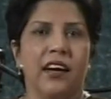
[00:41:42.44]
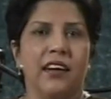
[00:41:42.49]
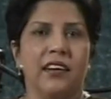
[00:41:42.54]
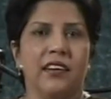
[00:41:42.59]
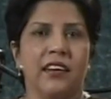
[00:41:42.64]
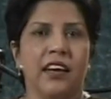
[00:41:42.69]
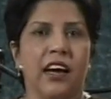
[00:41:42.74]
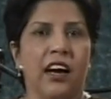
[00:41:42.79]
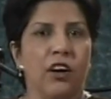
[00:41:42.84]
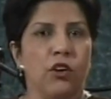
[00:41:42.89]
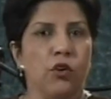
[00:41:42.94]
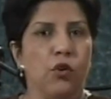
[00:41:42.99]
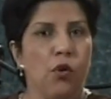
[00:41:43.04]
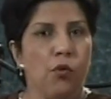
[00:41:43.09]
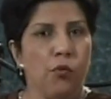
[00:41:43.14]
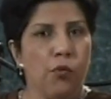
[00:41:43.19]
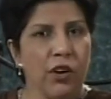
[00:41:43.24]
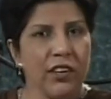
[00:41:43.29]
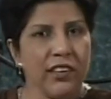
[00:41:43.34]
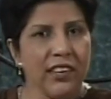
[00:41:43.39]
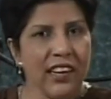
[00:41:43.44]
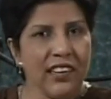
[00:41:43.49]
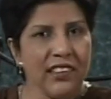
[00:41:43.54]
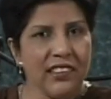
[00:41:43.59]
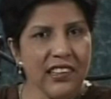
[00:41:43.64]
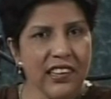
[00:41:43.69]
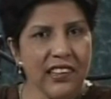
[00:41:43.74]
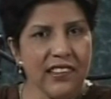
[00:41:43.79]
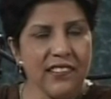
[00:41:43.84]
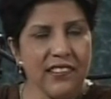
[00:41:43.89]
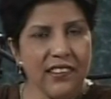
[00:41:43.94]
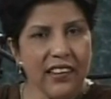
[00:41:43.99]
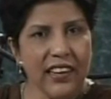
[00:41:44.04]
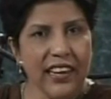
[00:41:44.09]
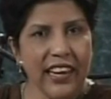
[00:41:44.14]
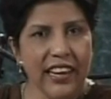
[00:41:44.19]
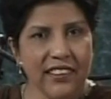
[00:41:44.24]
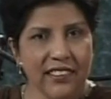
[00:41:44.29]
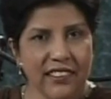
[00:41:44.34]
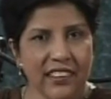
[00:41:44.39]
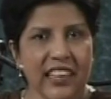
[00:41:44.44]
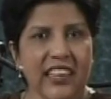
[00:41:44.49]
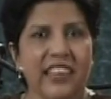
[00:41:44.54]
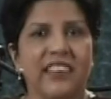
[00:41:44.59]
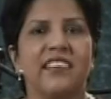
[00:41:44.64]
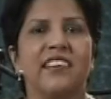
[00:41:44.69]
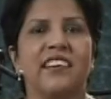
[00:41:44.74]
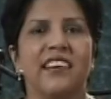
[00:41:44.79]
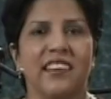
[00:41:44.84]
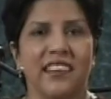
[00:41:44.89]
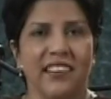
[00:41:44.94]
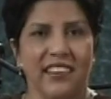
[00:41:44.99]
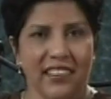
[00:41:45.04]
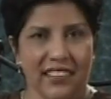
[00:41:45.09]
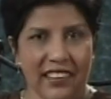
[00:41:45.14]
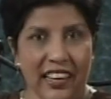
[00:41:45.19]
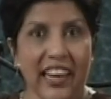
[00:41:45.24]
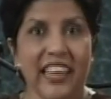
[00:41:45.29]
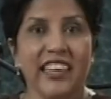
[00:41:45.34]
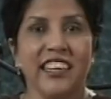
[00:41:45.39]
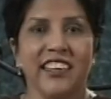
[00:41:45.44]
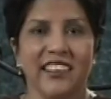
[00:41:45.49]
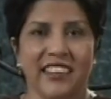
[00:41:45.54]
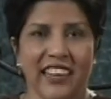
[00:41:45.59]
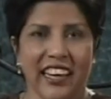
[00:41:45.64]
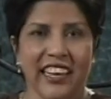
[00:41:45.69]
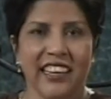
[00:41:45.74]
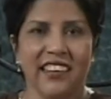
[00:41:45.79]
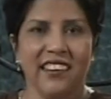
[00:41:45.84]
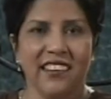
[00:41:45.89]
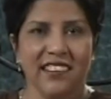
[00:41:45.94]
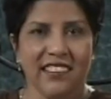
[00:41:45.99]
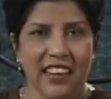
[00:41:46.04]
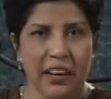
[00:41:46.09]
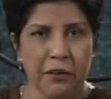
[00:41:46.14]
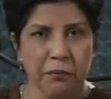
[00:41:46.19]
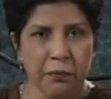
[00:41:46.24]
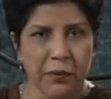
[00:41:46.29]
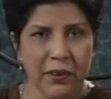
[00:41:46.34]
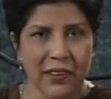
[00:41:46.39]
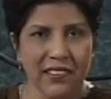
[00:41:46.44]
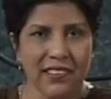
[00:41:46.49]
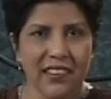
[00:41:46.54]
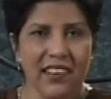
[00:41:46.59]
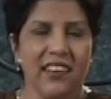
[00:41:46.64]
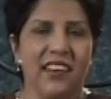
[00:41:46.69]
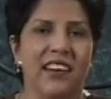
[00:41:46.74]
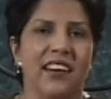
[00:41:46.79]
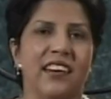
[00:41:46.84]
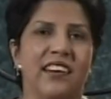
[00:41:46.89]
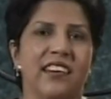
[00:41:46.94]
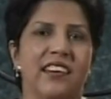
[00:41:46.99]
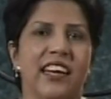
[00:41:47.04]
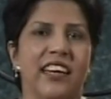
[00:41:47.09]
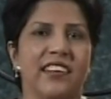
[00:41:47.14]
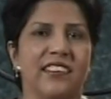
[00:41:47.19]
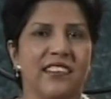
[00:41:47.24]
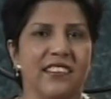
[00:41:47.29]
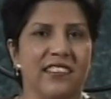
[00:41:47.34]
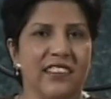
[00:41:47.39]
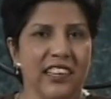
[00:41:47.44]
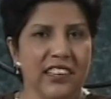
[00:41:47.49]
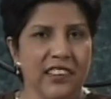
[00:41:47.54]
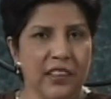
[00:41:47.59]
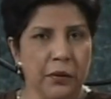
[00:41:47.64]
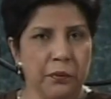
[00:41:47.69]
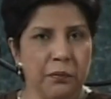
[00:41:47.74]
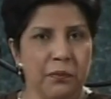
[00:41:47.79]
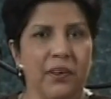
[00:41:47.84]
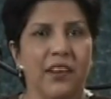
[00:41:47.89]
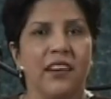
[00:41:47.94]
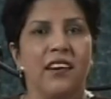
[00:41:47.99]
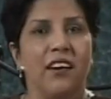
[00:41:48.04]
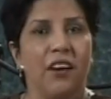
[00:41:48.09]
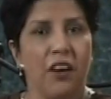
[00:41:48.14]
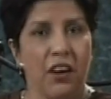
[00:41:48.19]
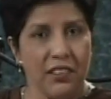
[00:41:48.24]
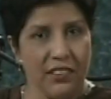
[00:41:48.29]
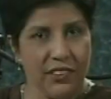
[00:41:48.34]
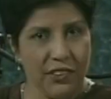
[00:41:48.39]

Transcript: Now, what are these 18 9 and 9 samples? Let us see them on the